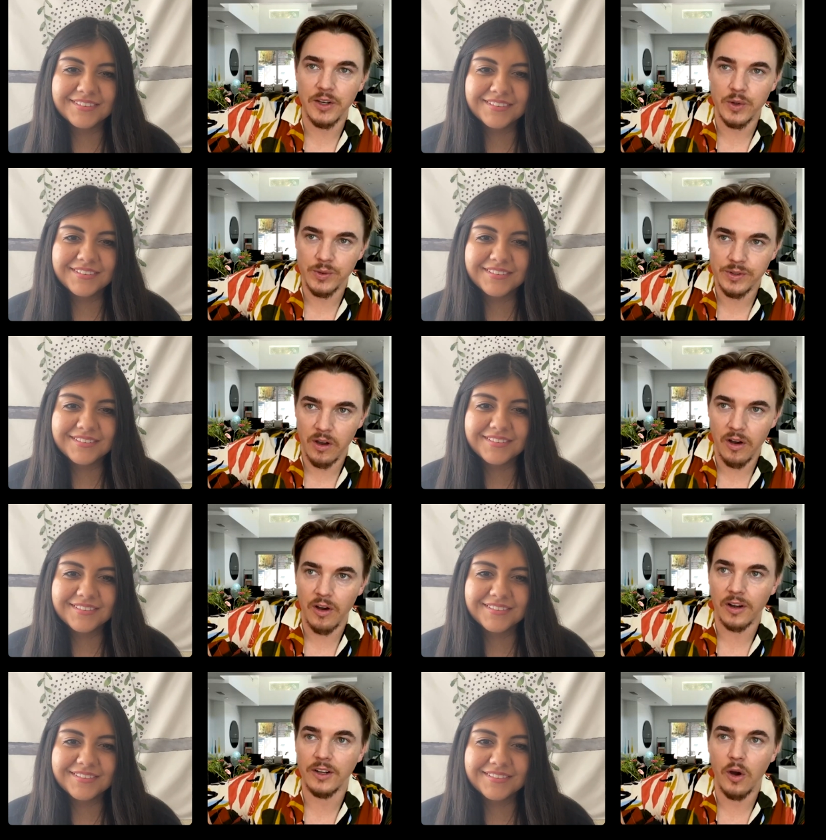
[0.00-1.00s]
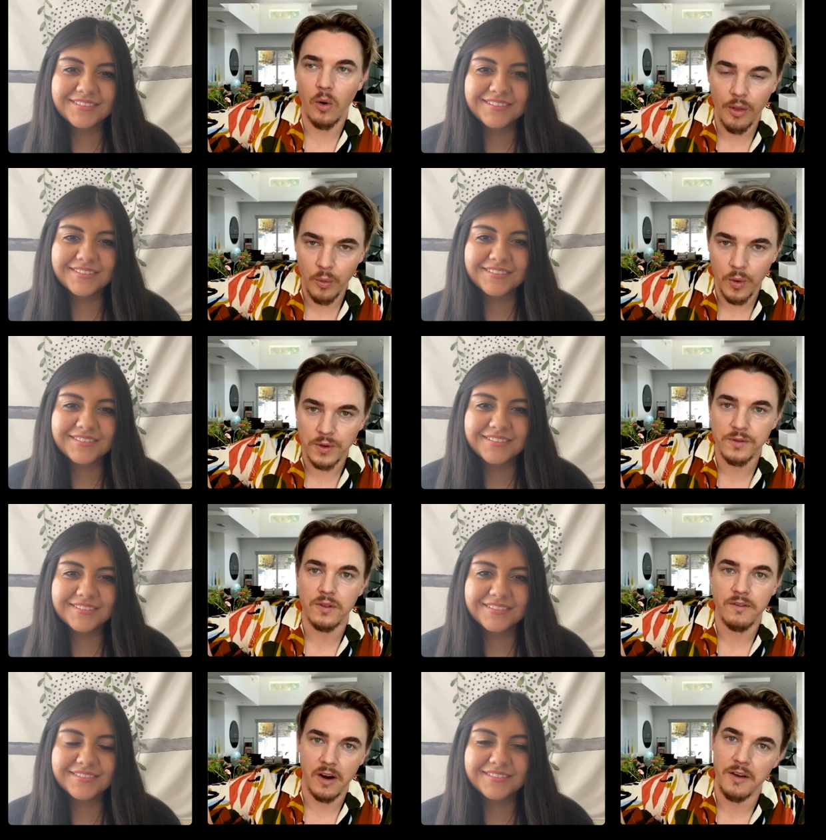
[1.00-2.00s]
Speaker 1: a new song and know all the words
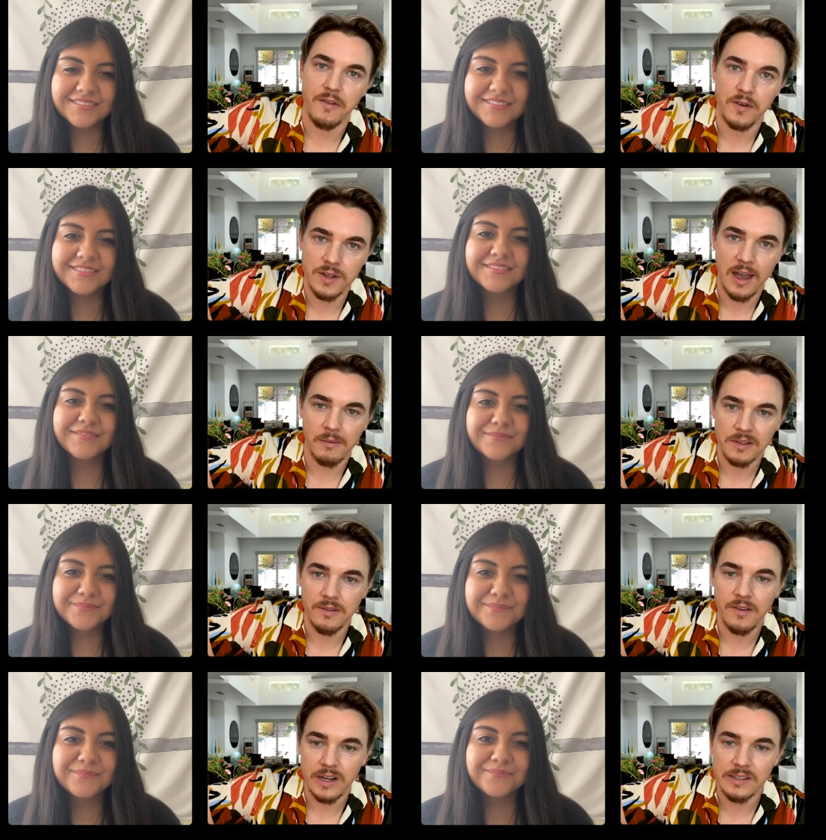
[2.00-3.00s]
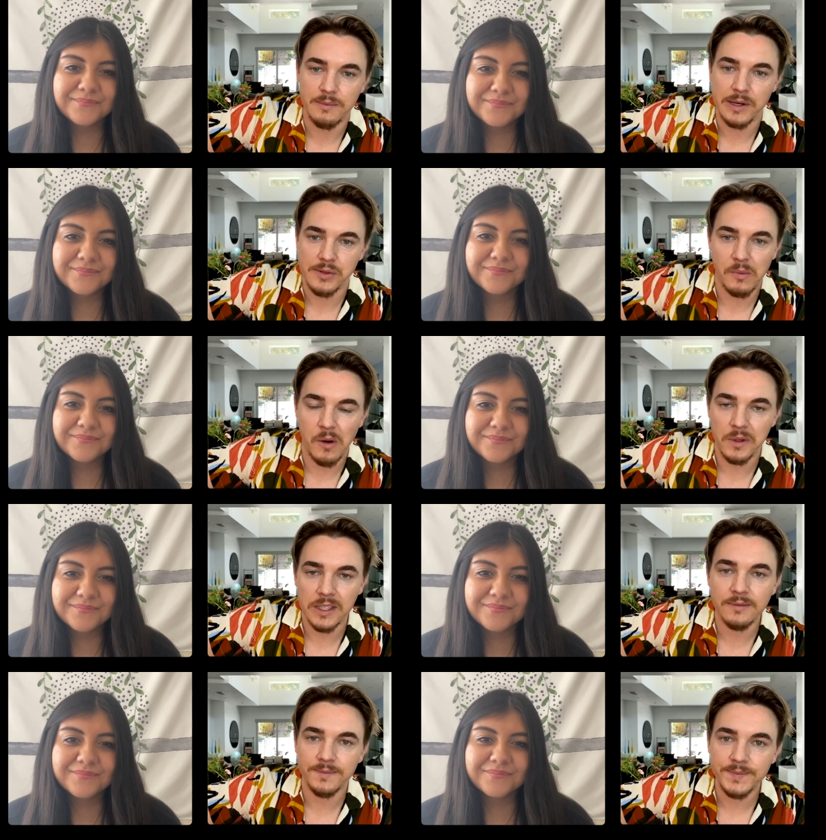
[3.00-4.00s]
for the very first time is a very special
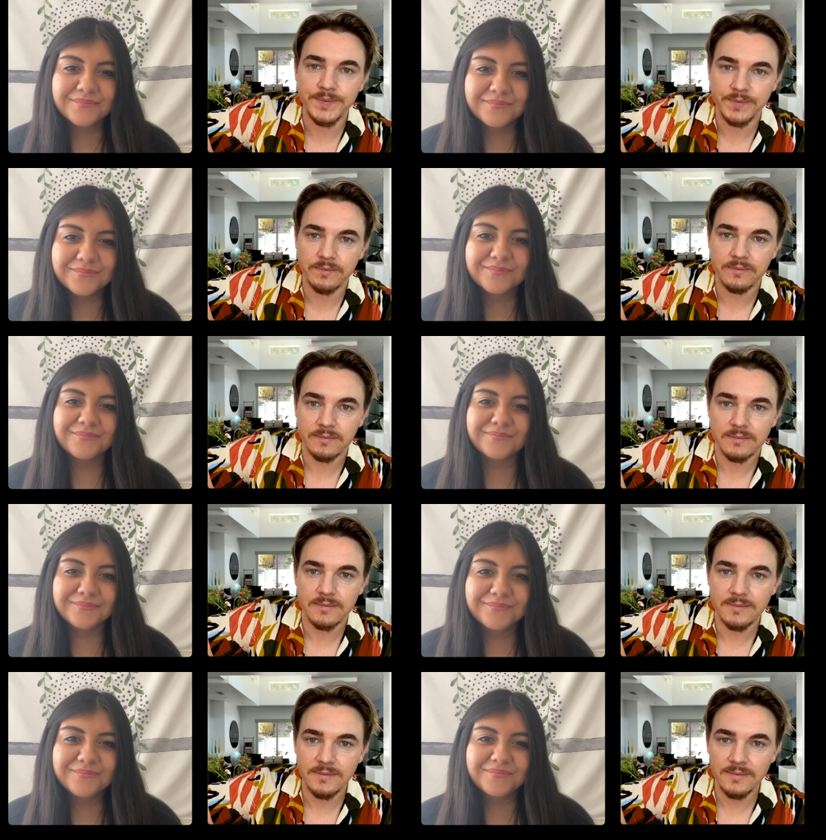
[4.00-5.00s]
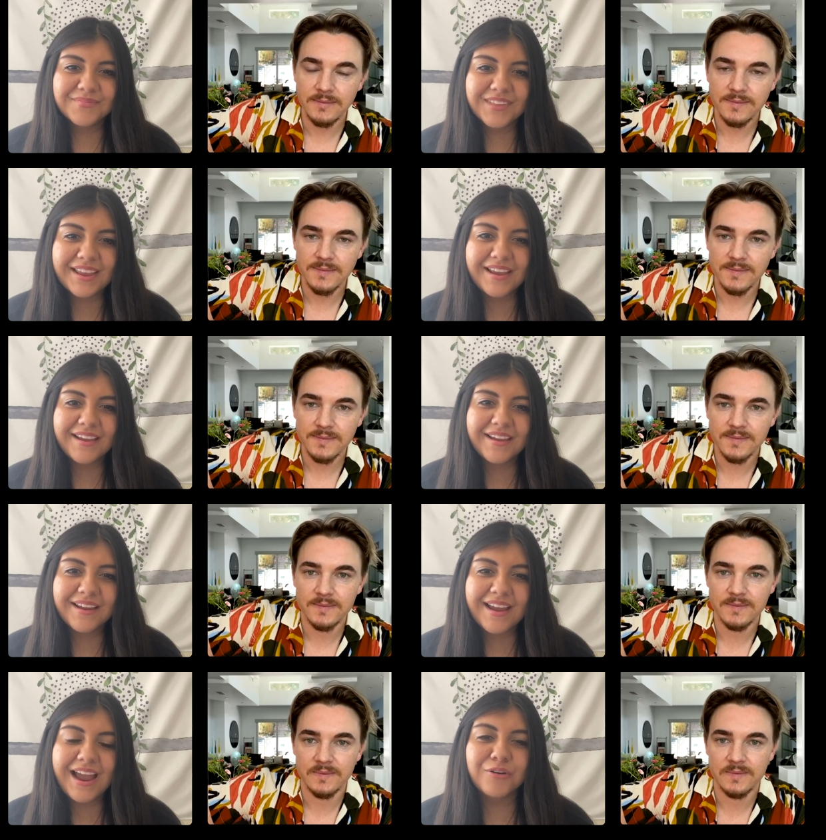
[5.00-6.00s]
moment. Mm-hmm.
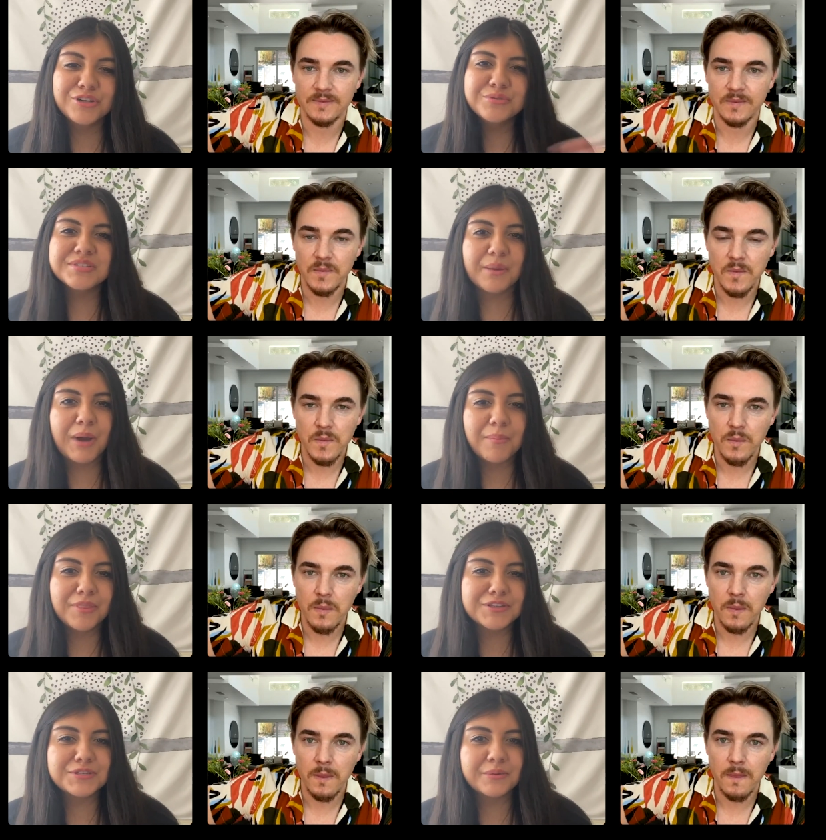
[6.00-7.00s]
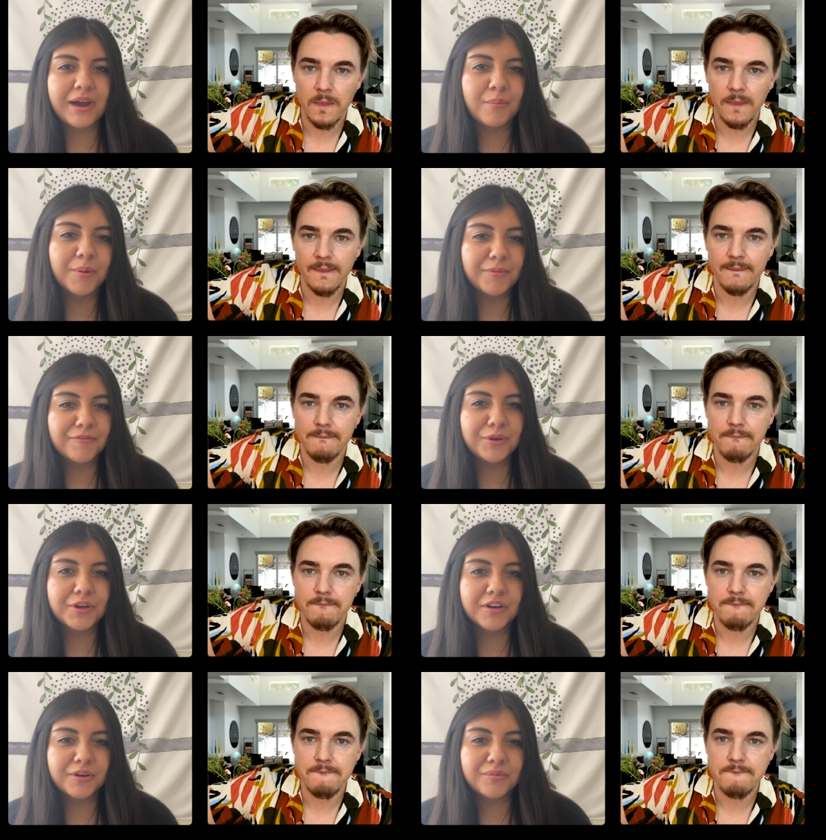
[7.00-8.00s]
Speaker 2: How would you sum up this new album, if you
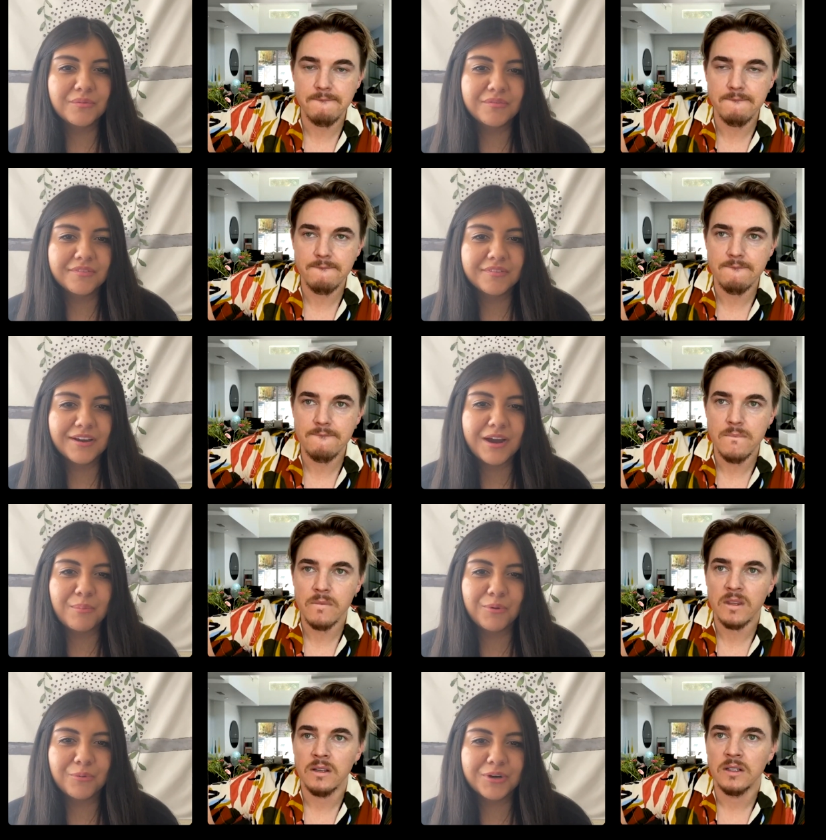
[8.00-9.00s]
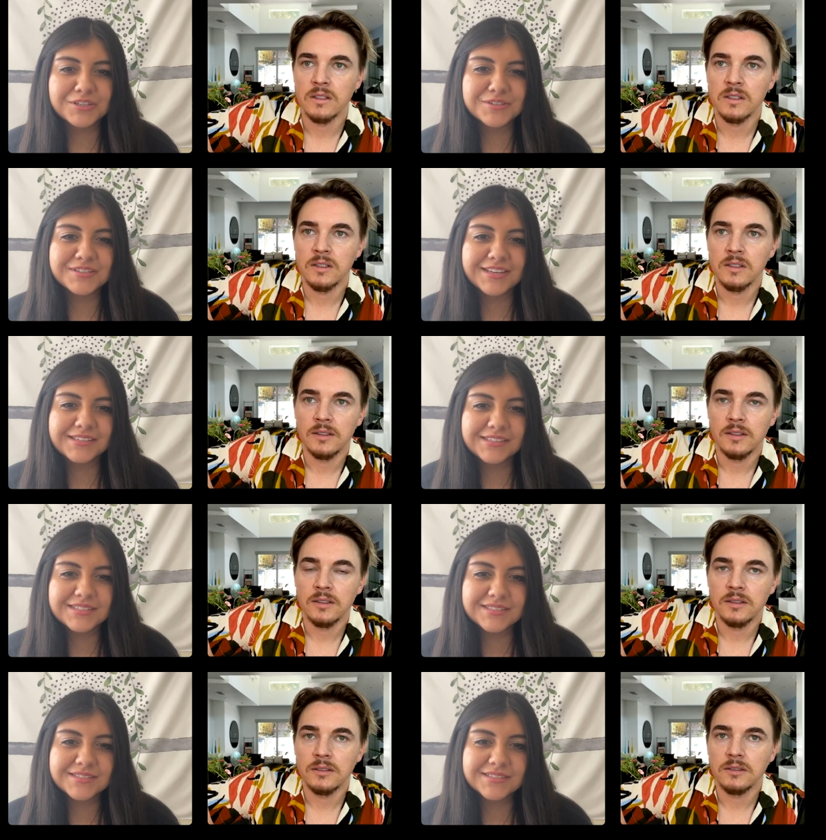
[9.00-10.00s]
could, in a couple words or
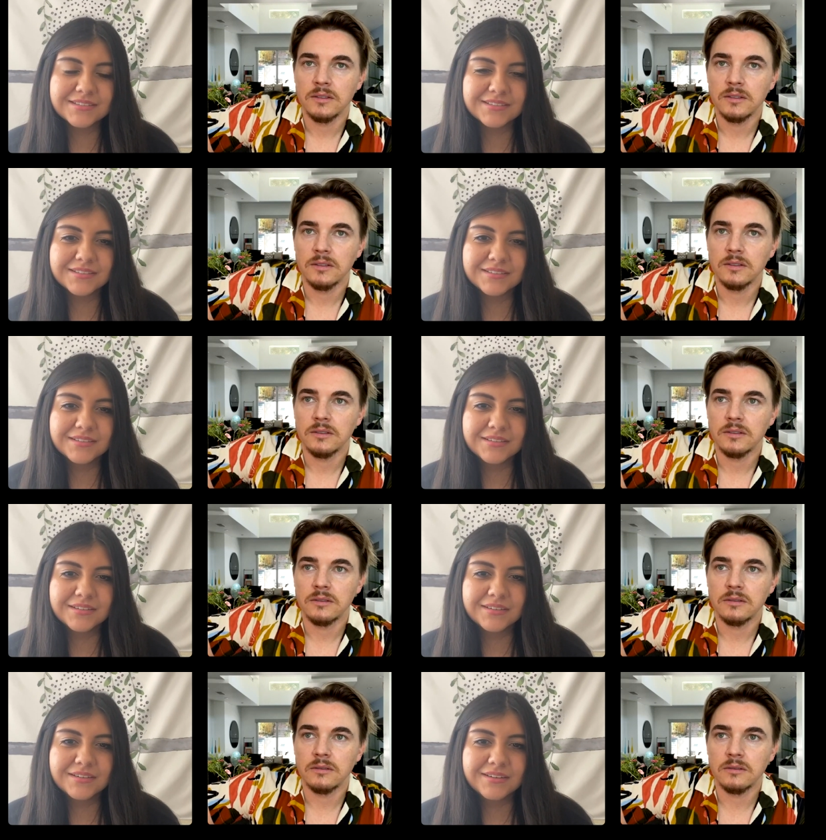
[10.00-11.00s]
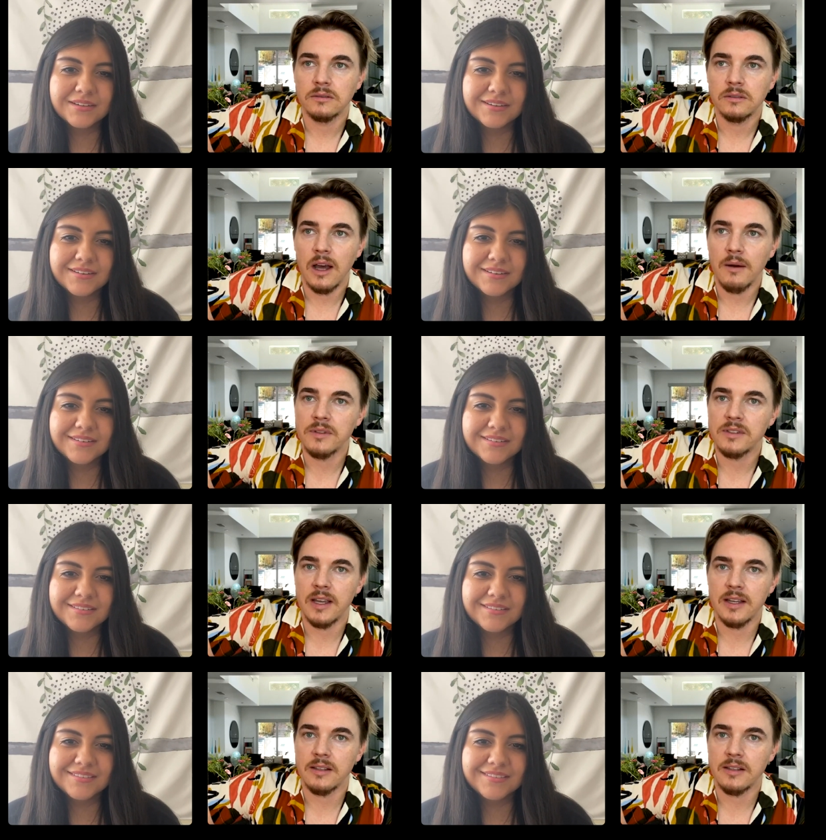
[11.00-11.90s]
sentences?
Speaker 1: I would say